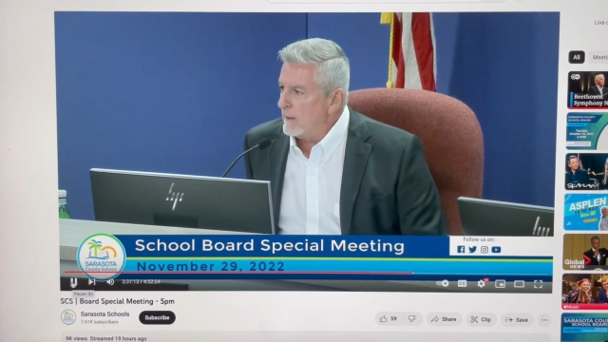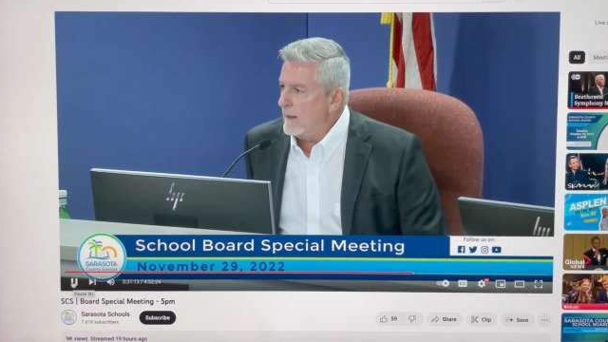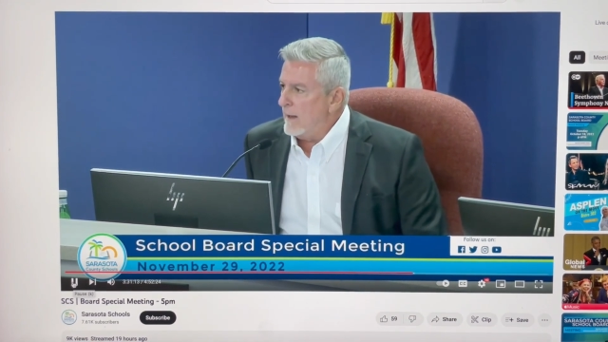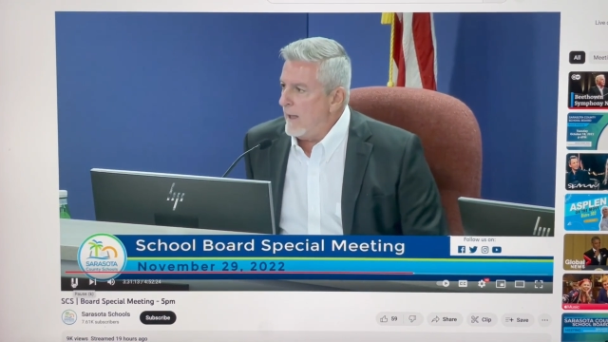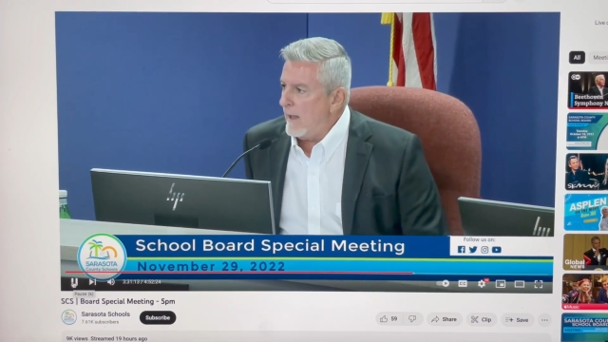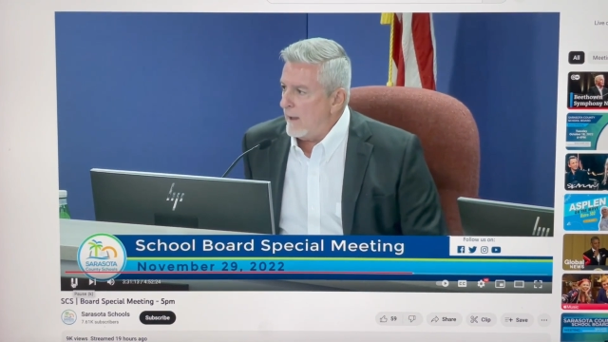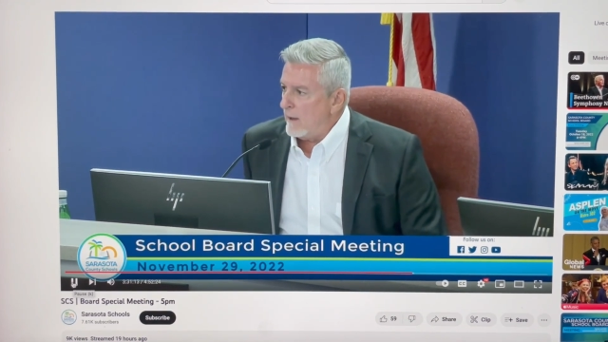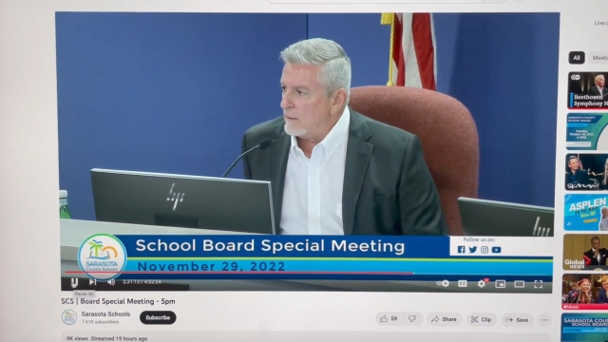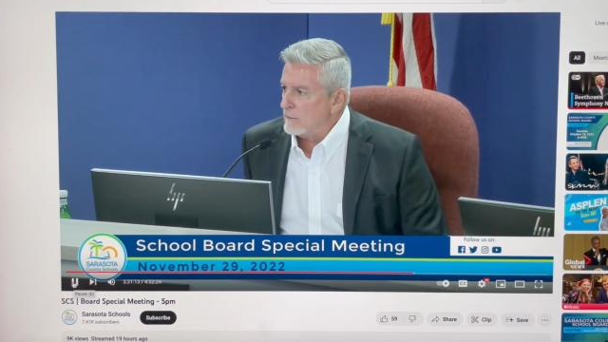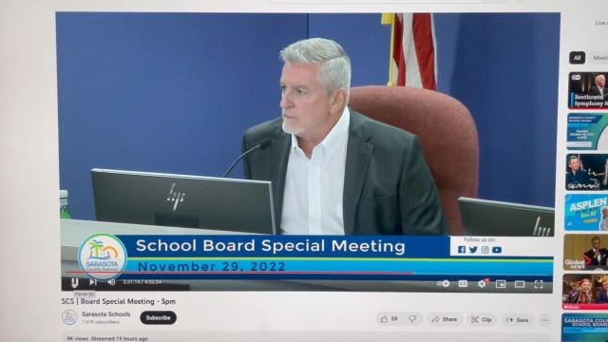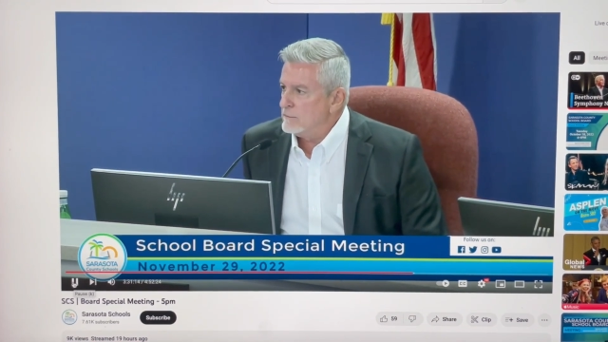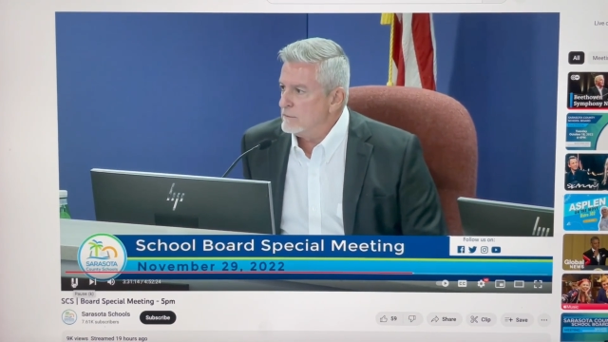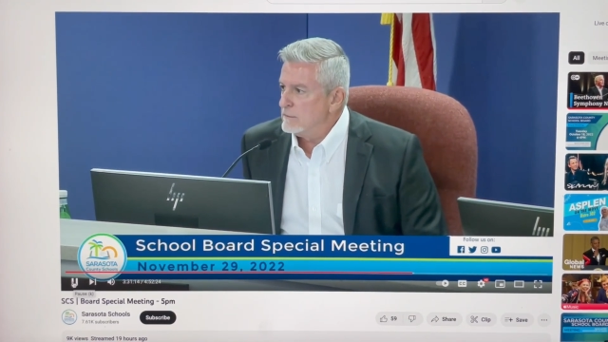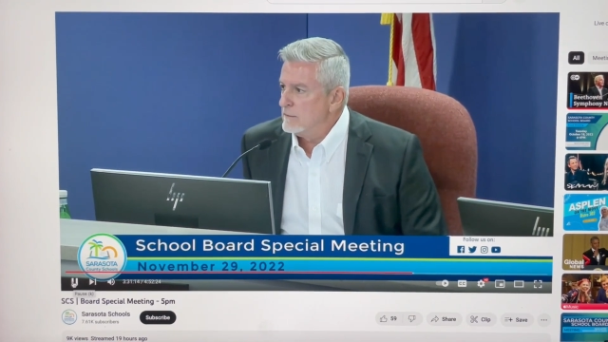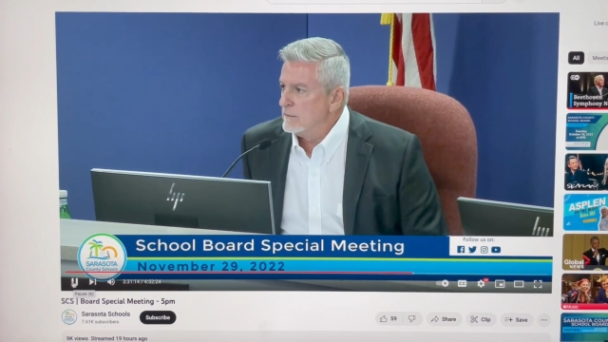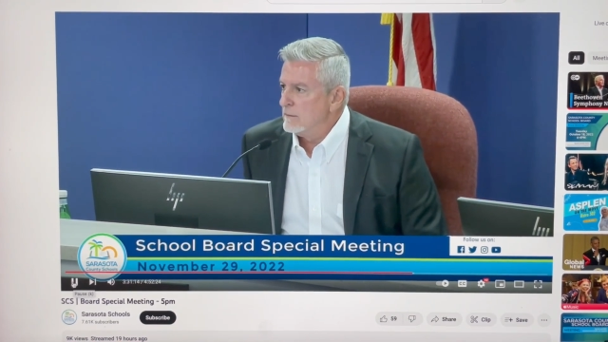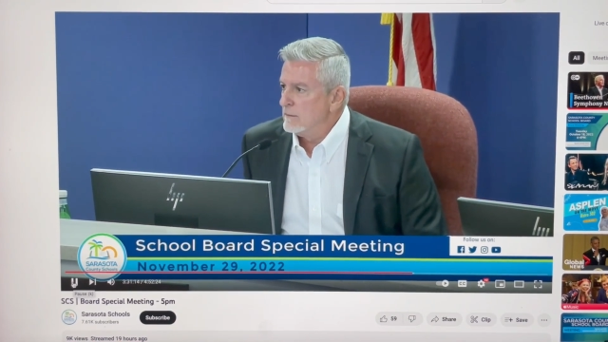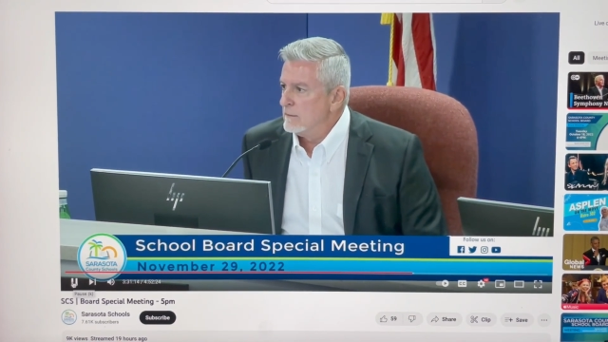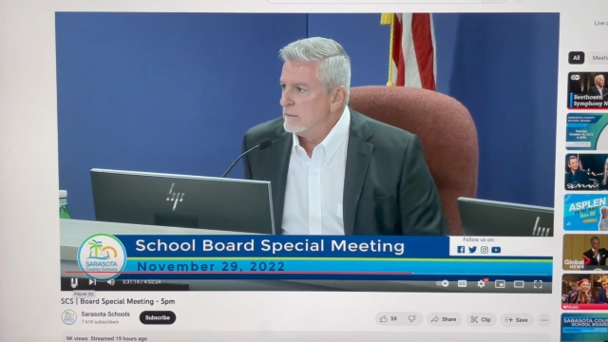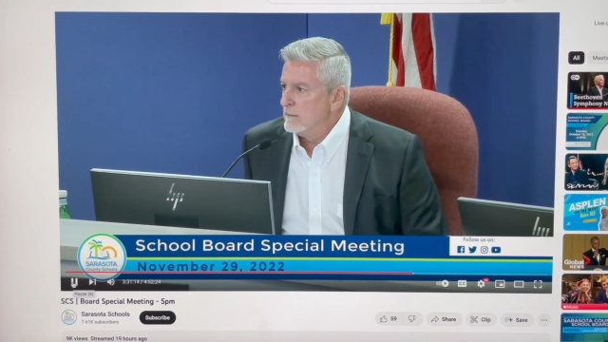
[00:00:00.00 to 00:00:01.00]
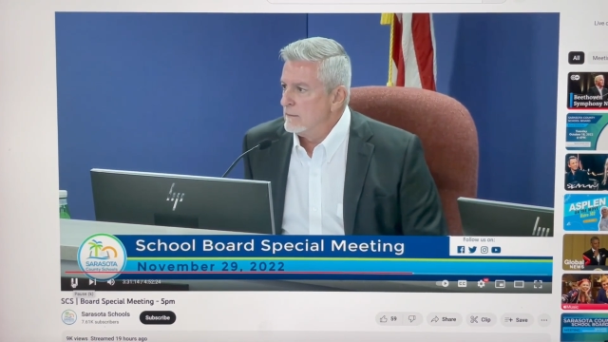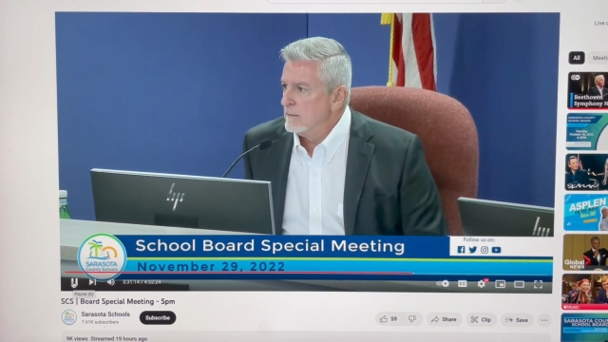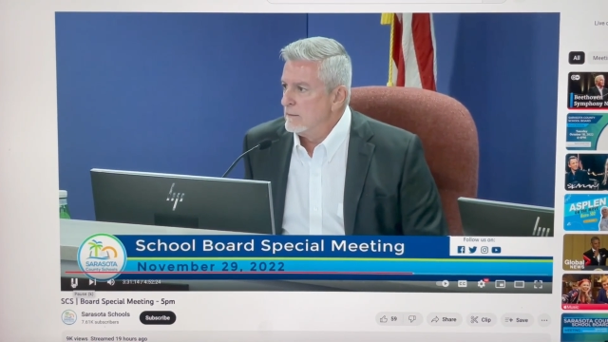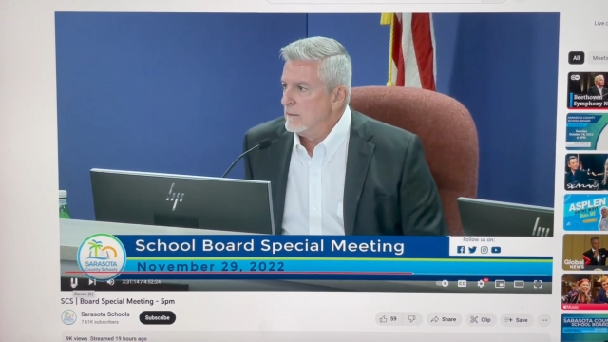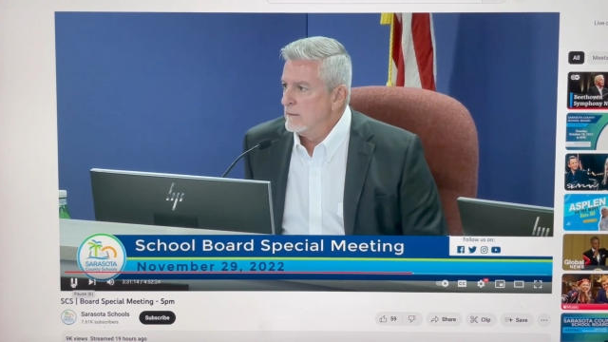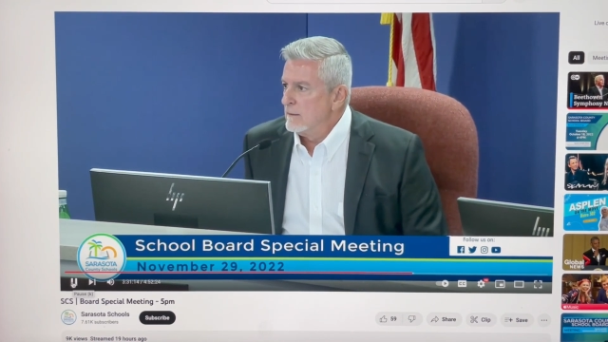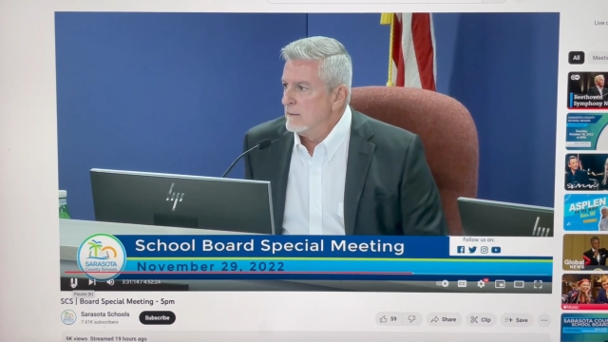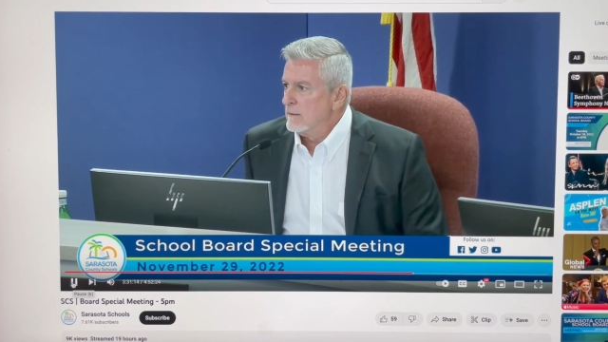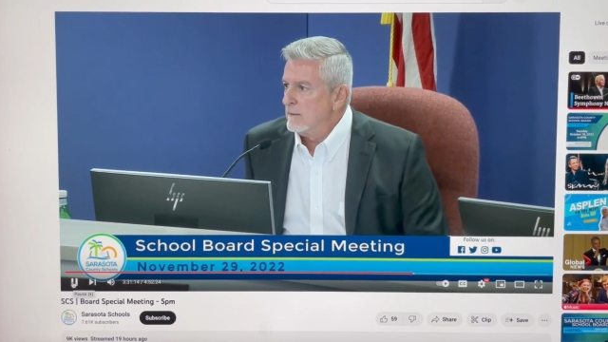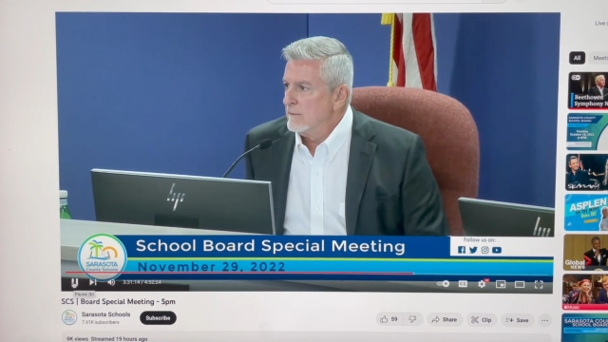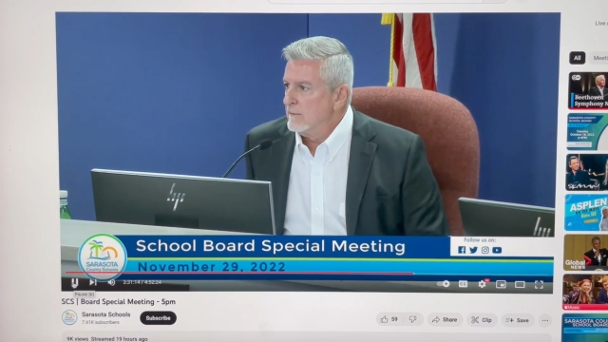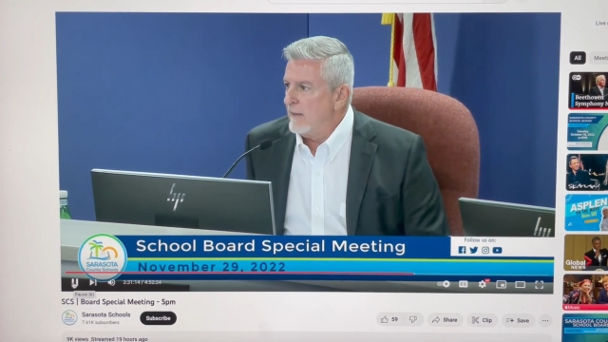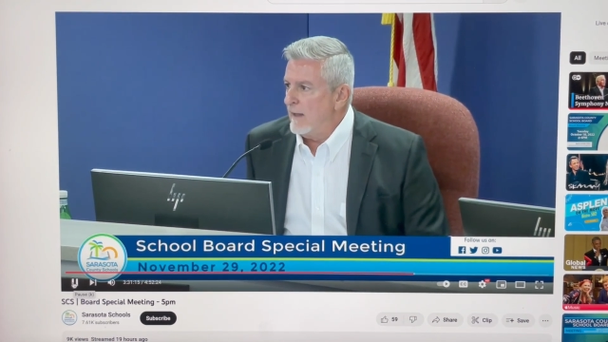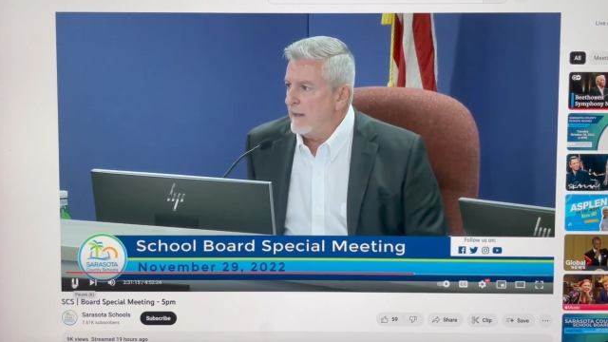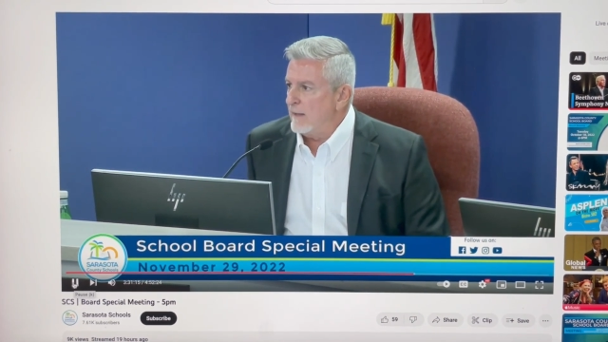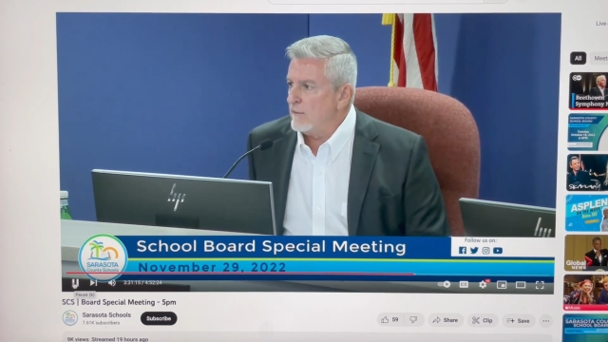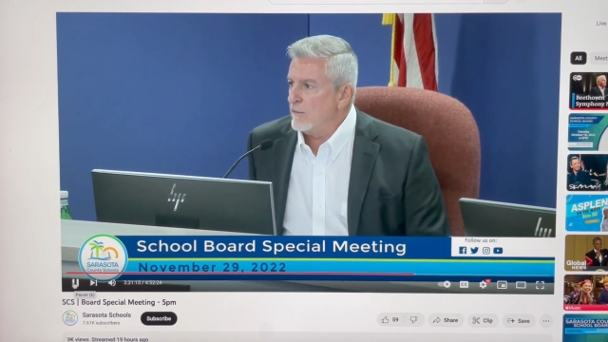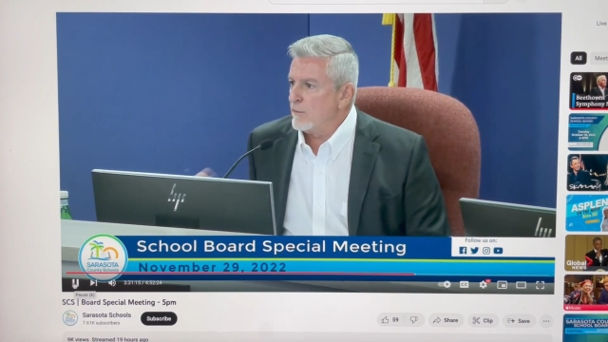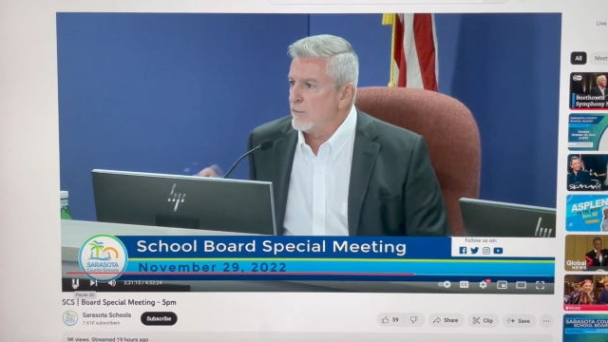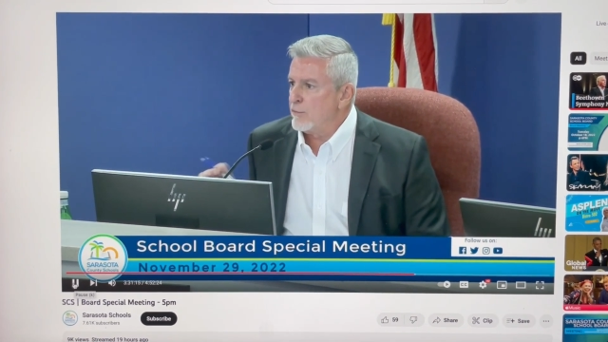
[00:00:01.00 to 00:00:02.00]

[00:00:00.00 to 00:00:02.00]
out that